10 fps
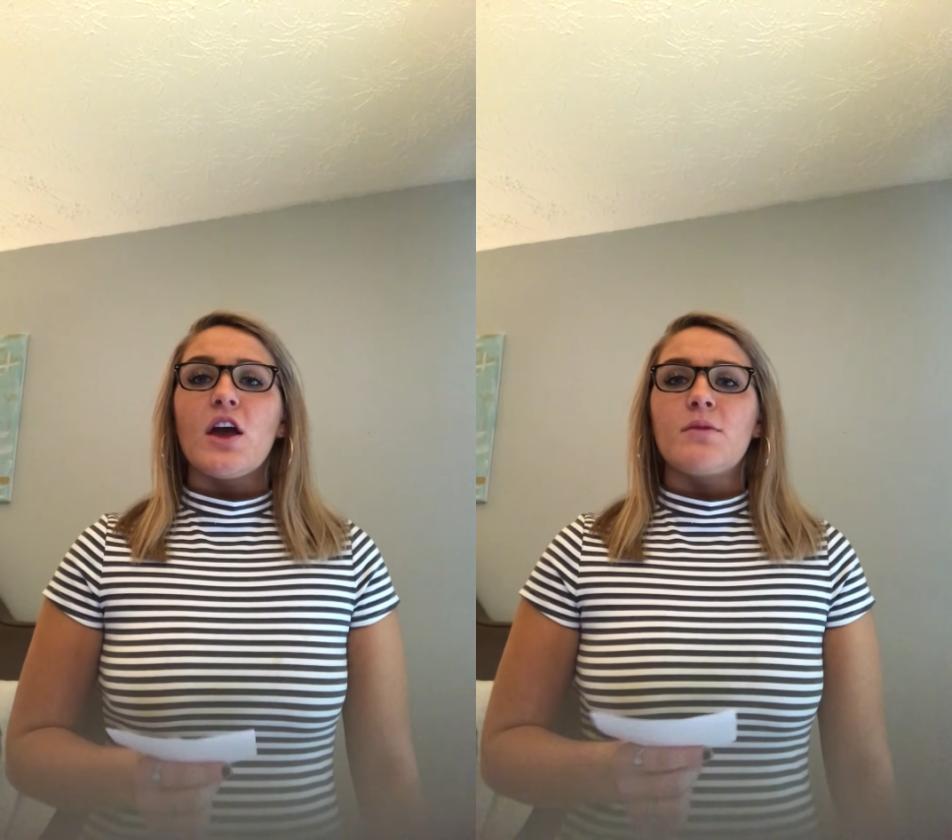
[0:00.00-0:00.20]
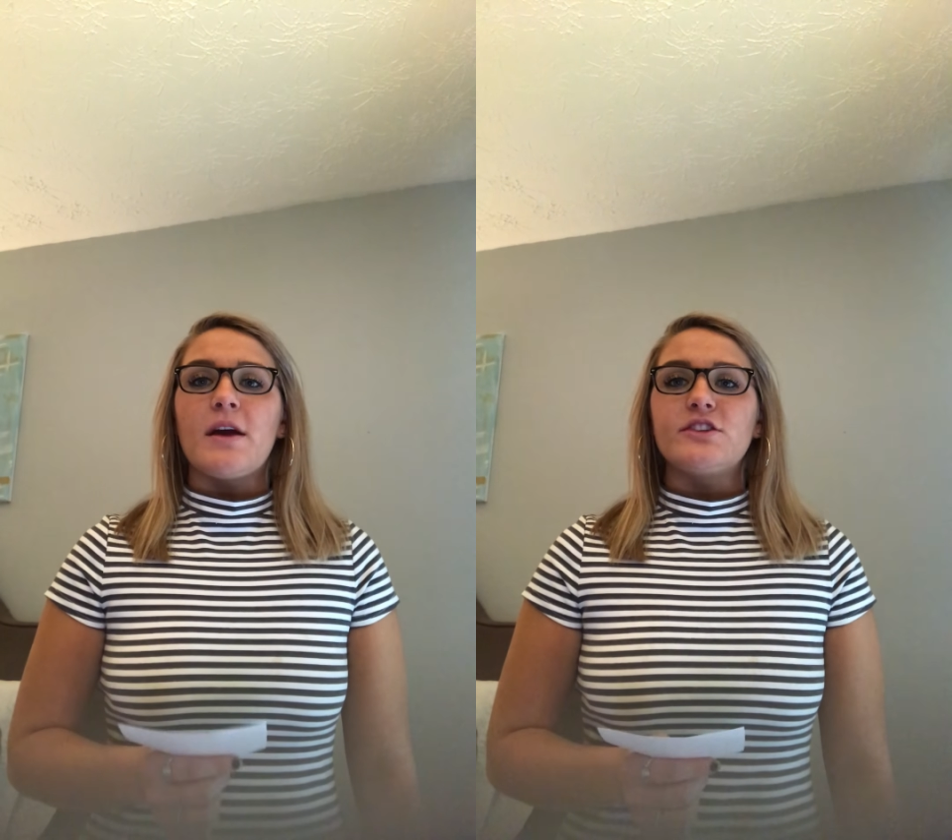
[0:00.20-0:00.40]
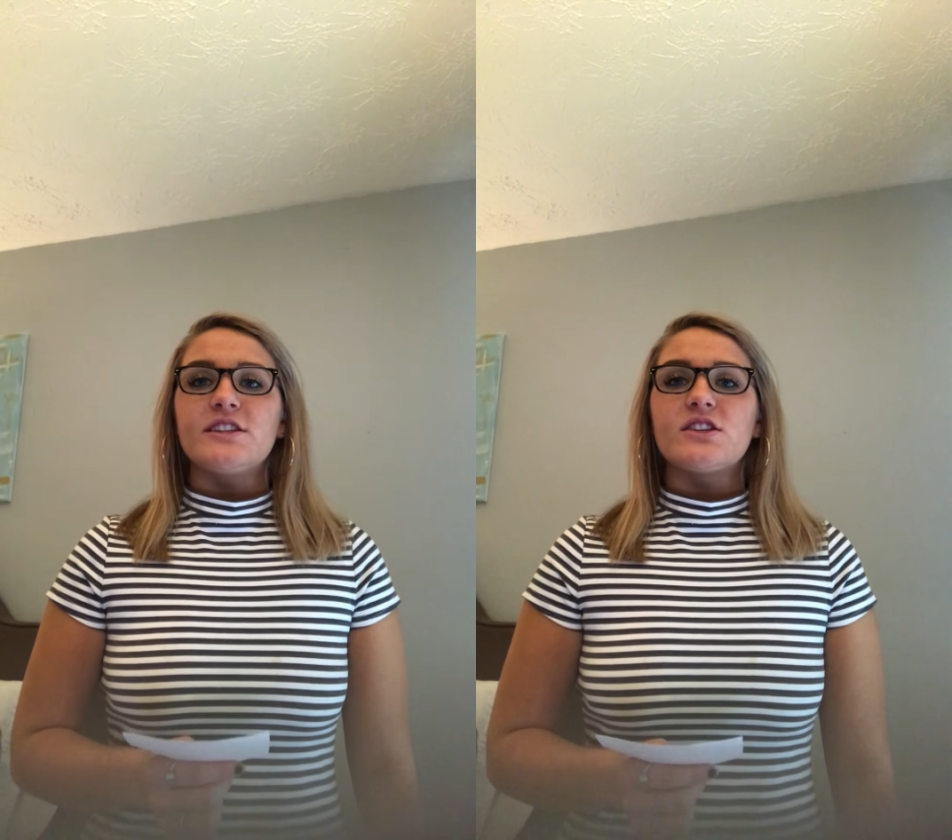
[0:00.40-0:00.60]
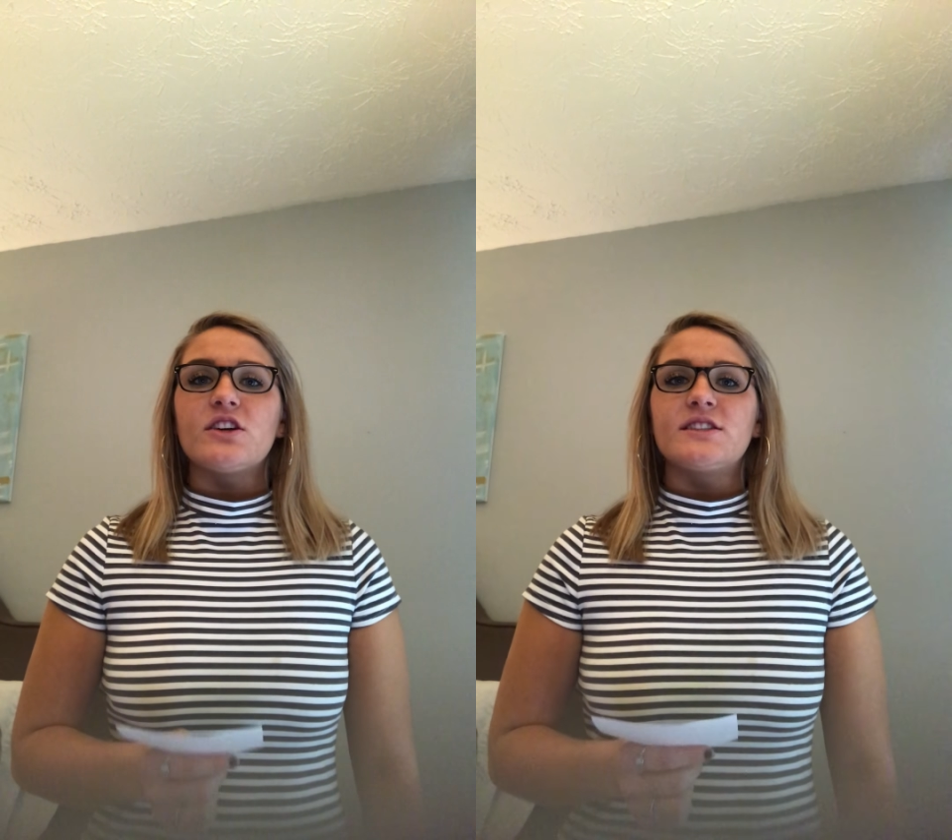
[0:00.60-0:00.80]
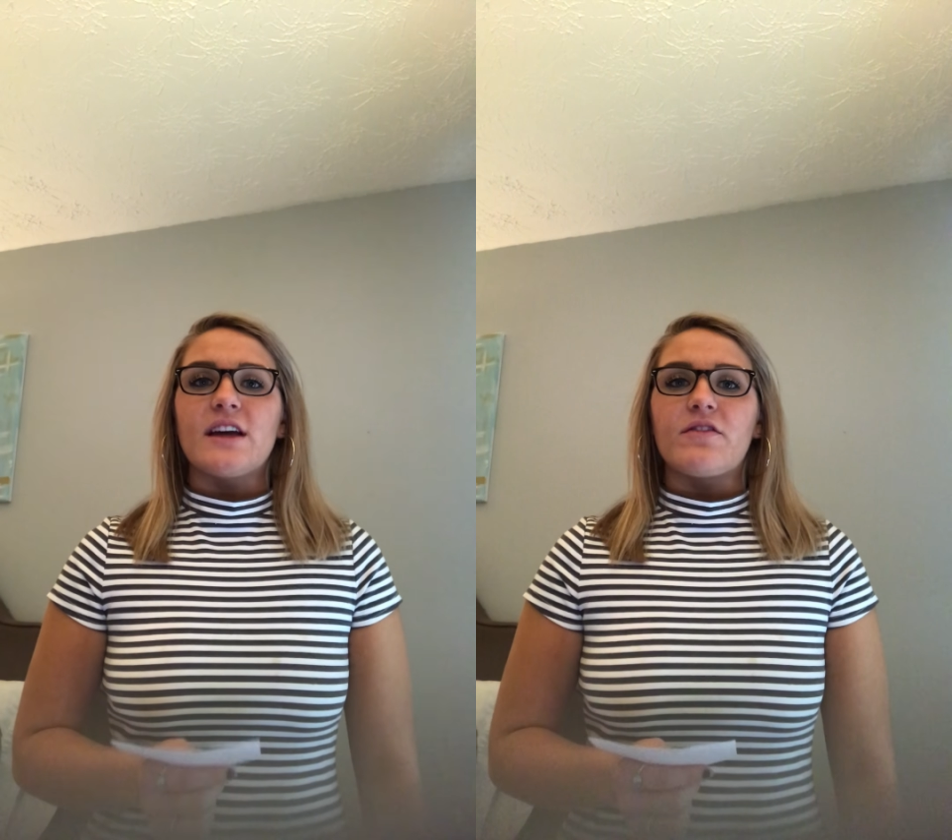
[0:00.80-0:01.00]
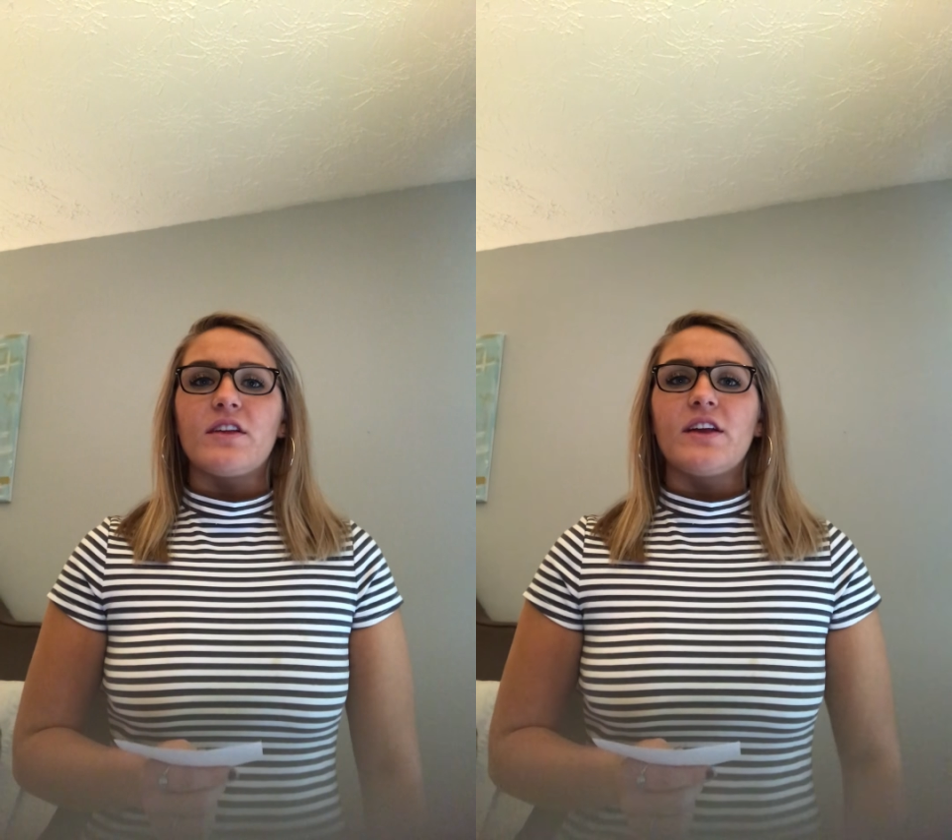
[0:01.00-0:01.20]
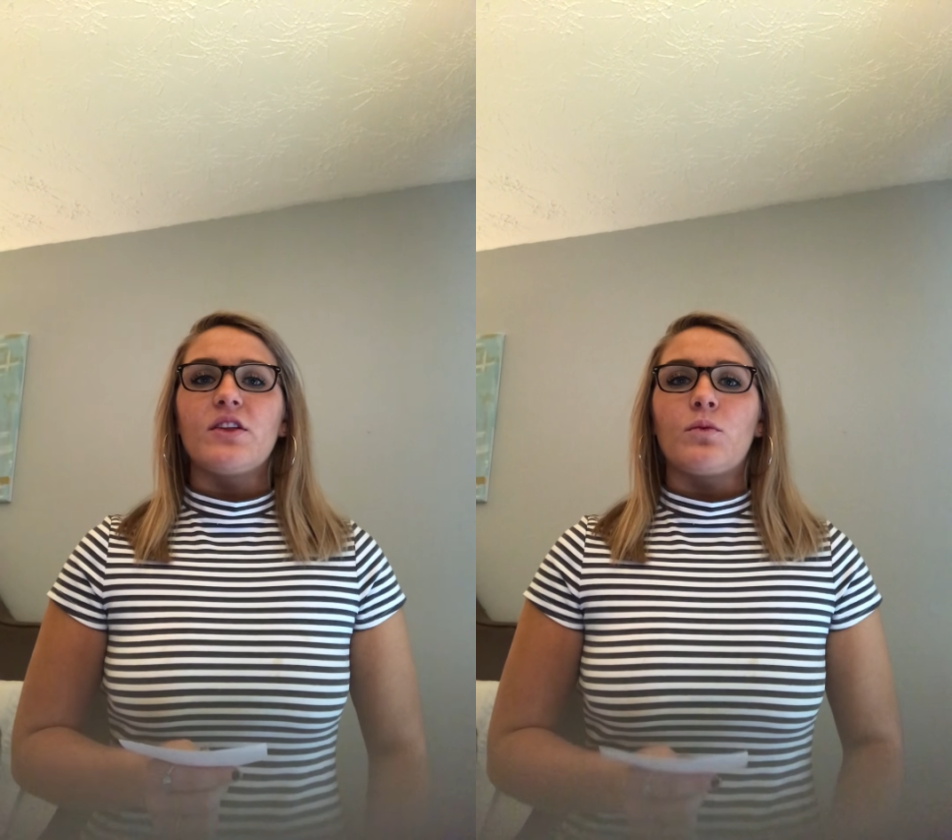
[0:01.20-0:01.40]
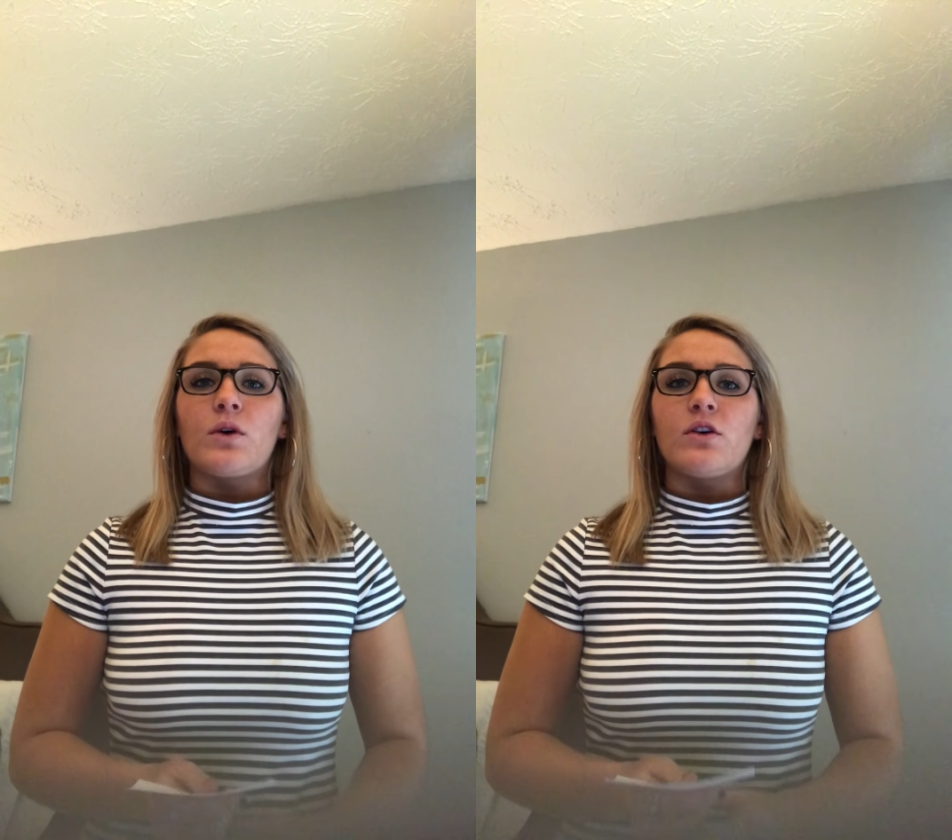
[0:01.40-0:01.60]
Emojis are definitely
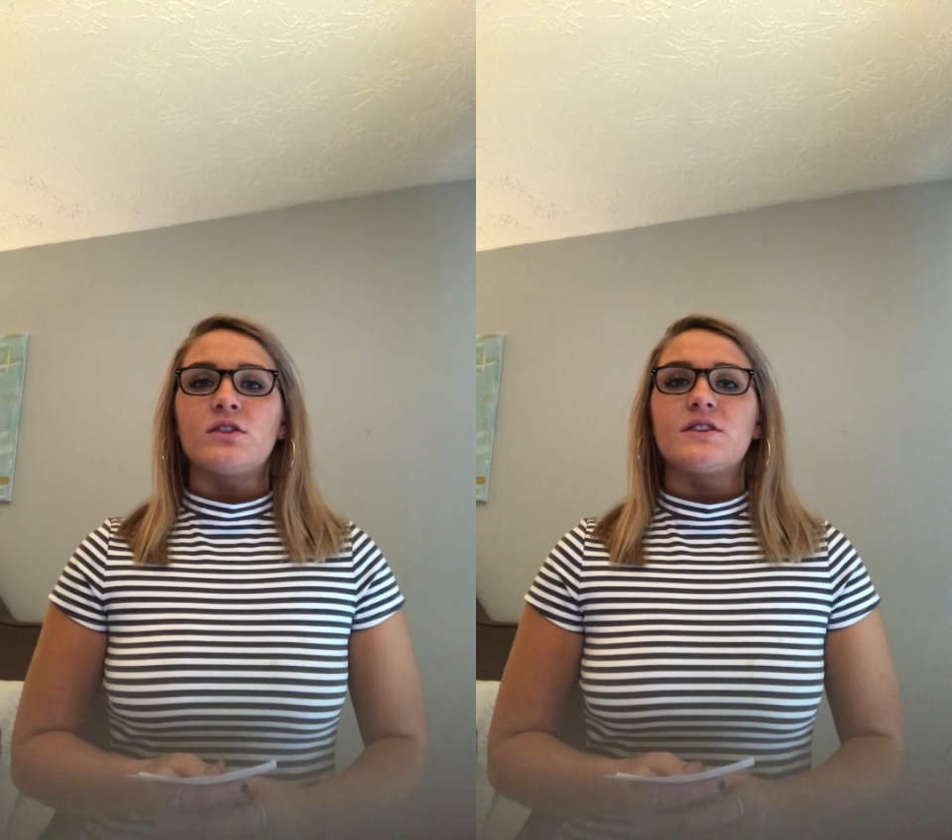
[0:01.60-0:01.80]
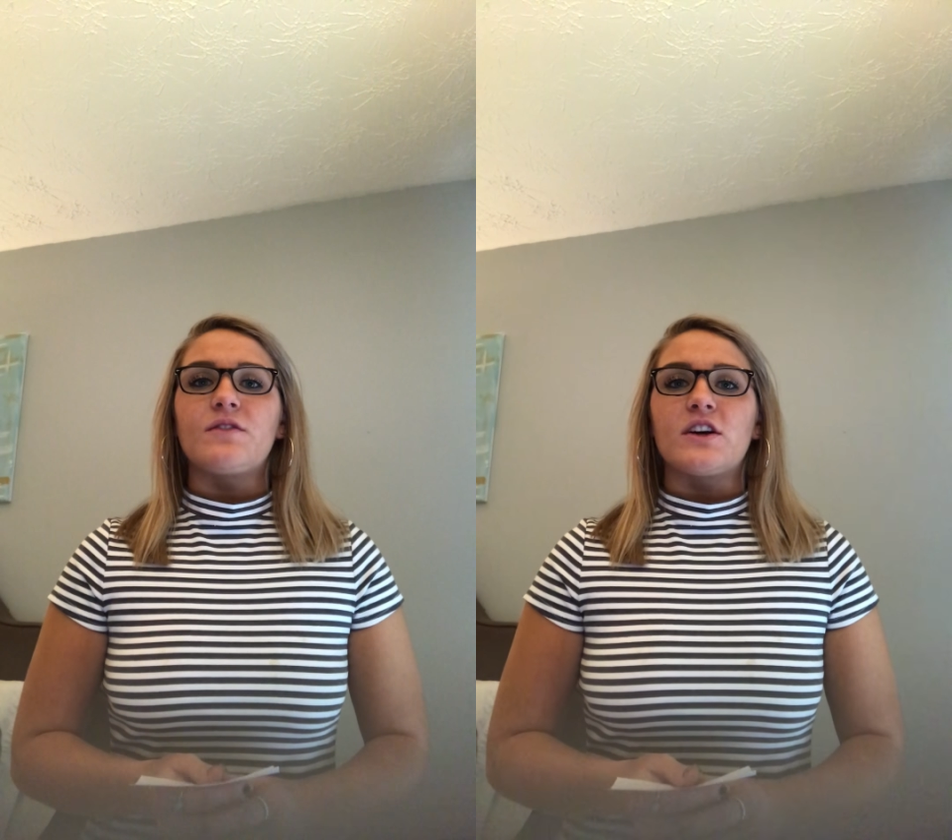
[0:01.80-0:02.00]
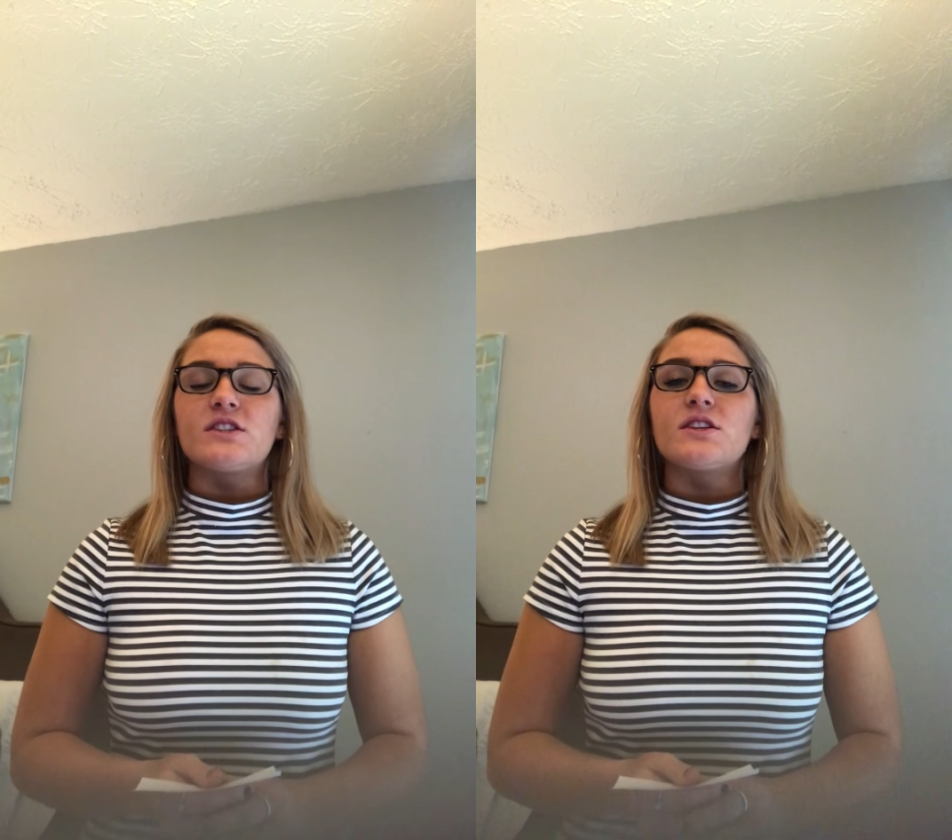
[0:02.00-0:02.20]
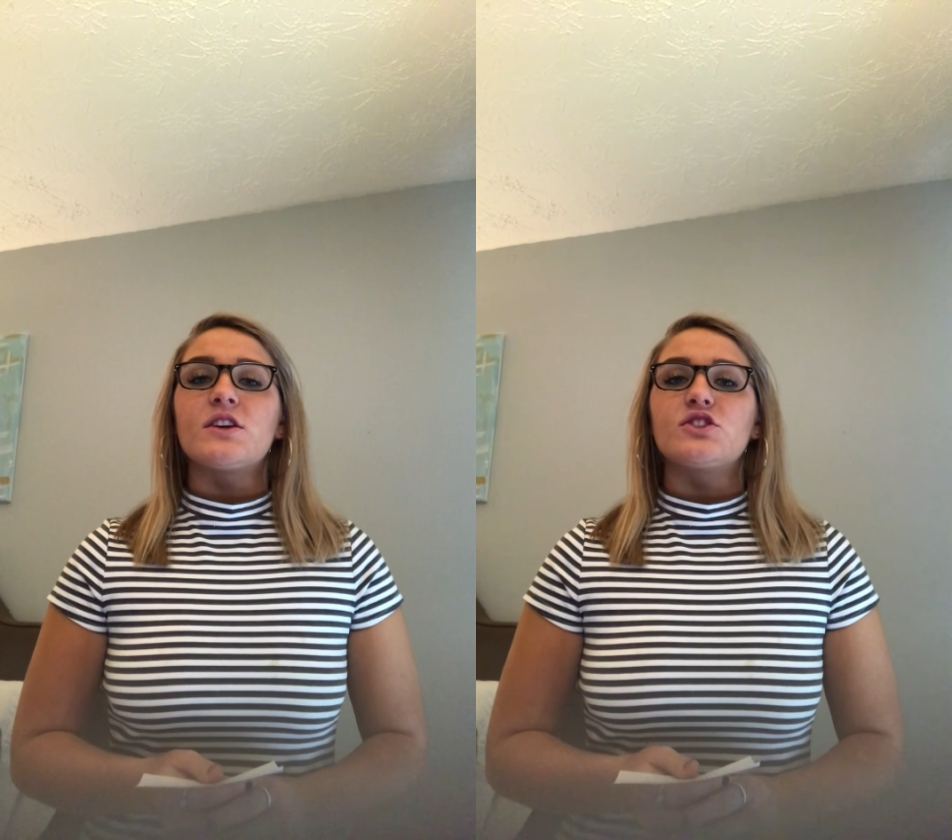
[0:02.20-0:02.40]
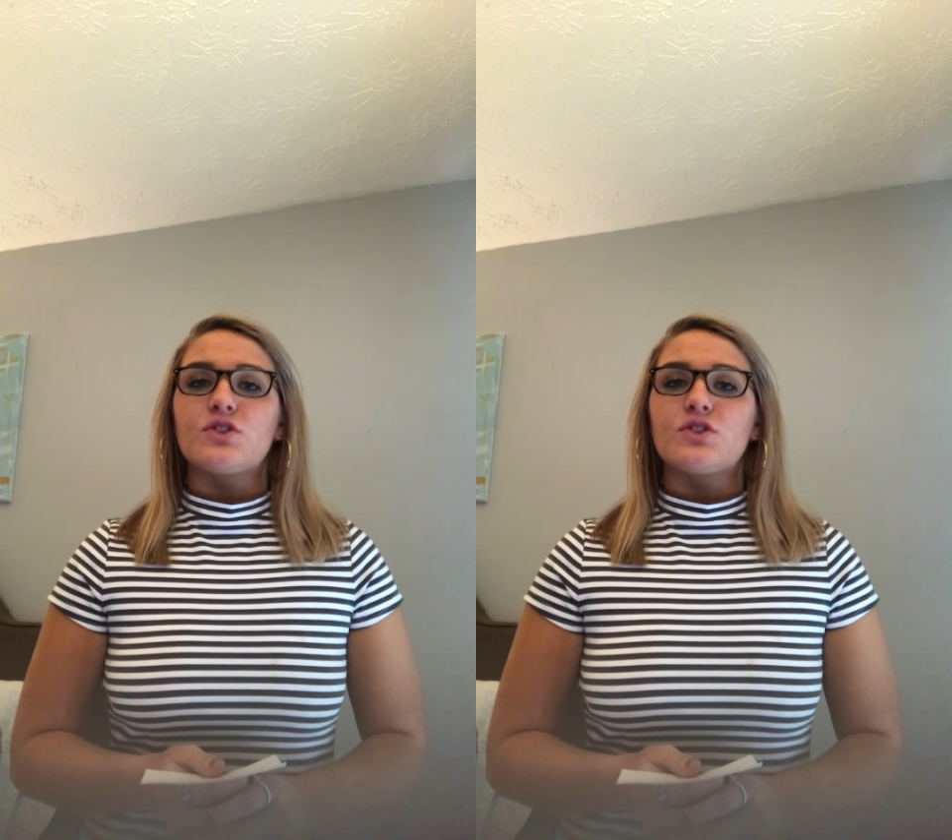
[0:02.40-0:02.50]
the world's first